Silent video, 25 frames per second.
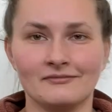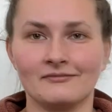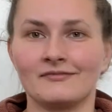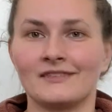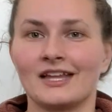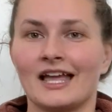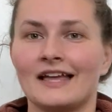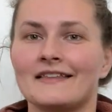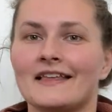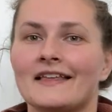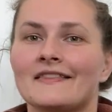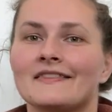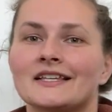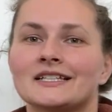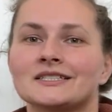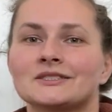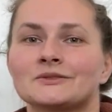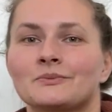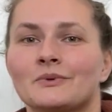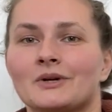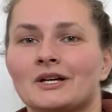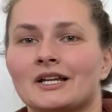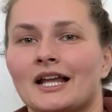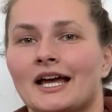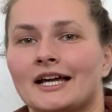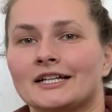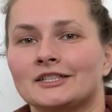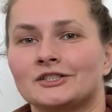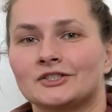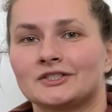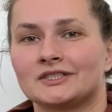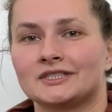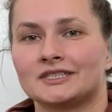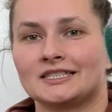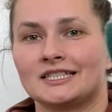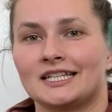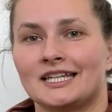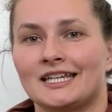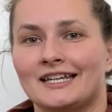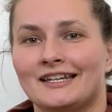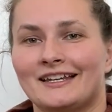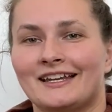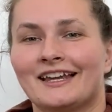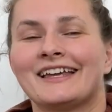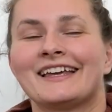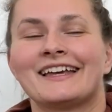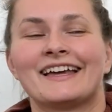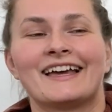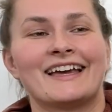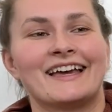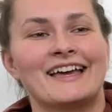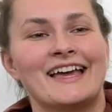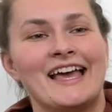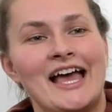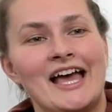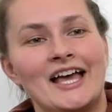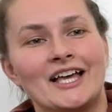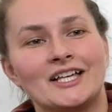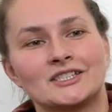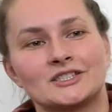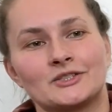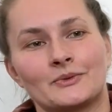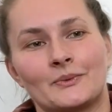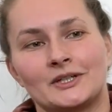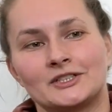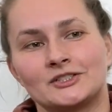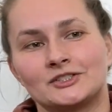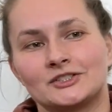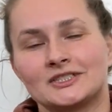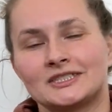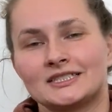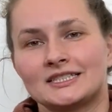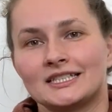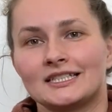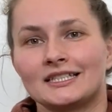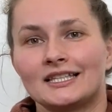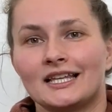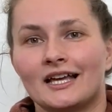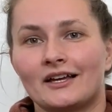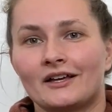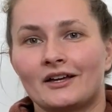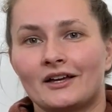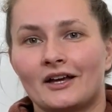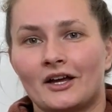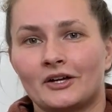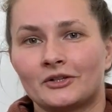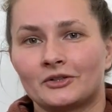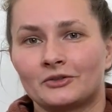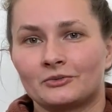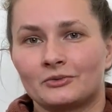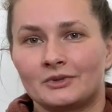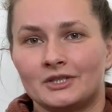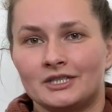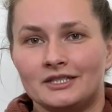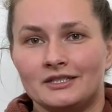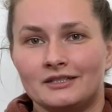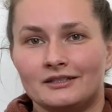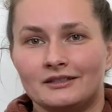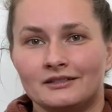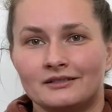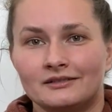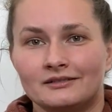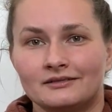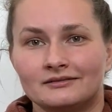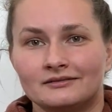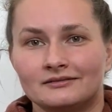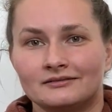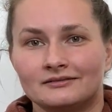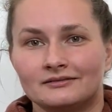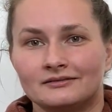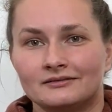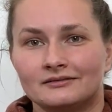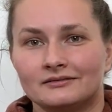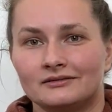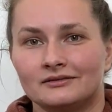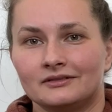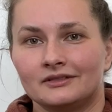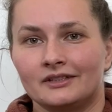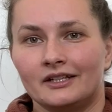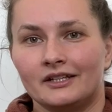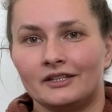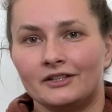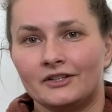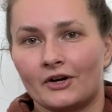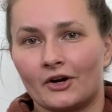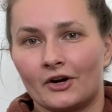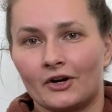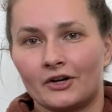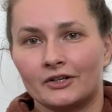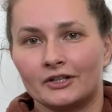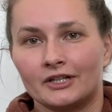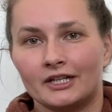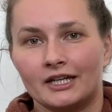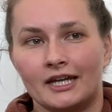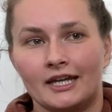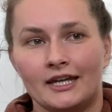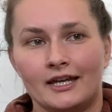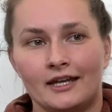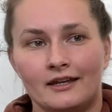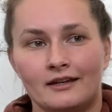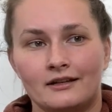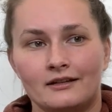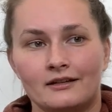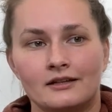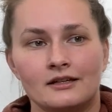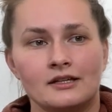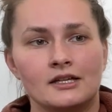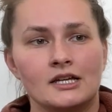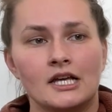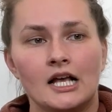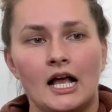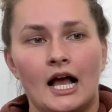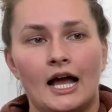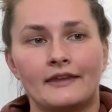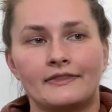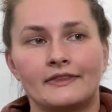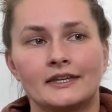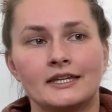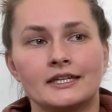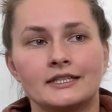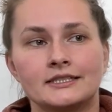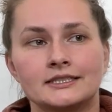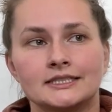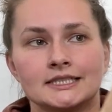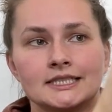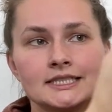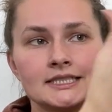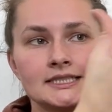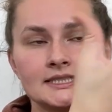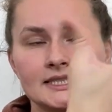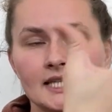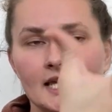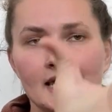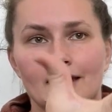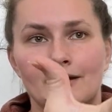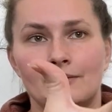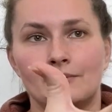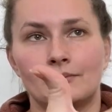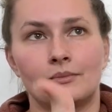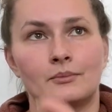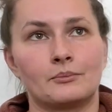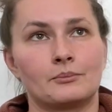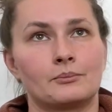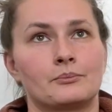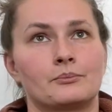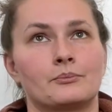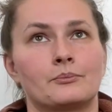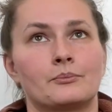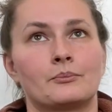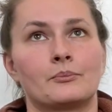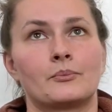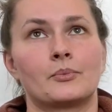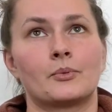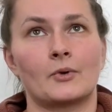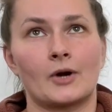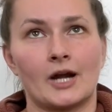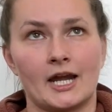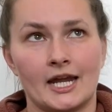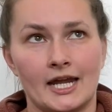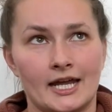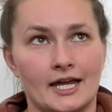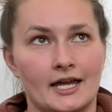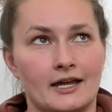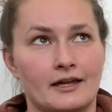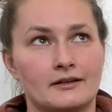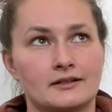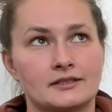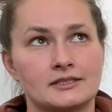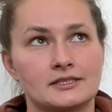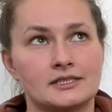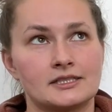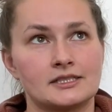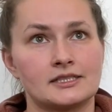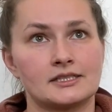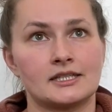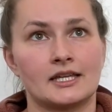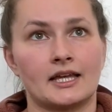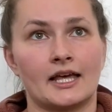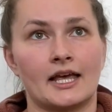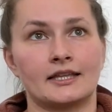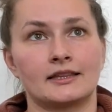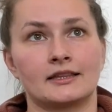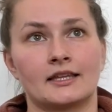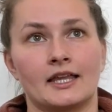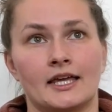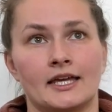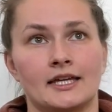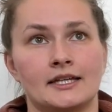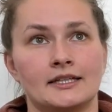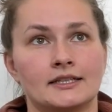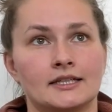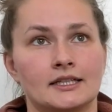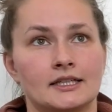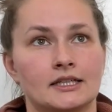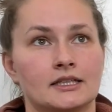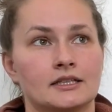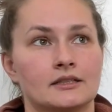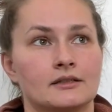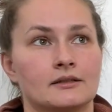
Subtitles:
And then this one I just did, so I just did a green yarn in, I think it's the same brand and like